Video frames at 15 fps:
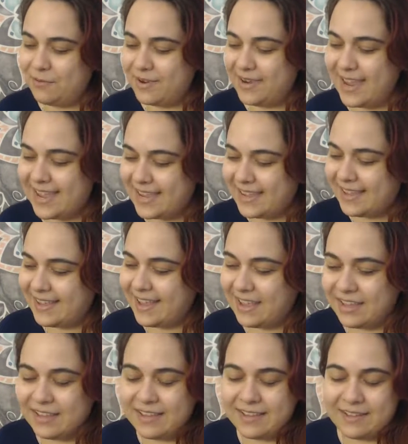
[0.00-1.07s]
like,
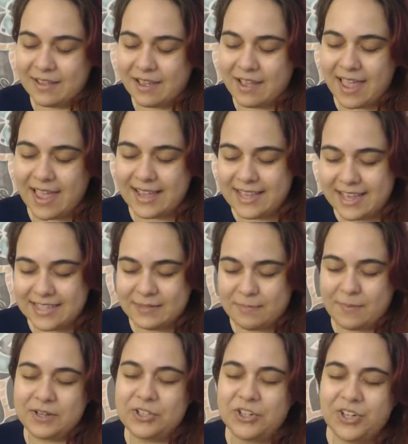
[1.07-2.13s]

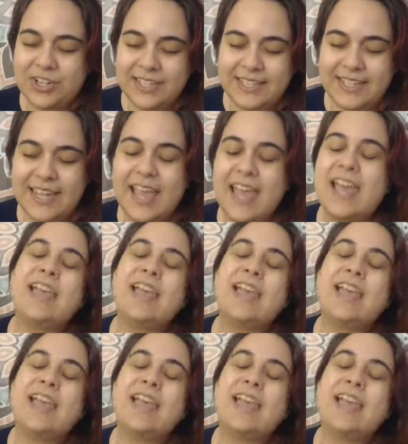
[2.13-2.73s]
especially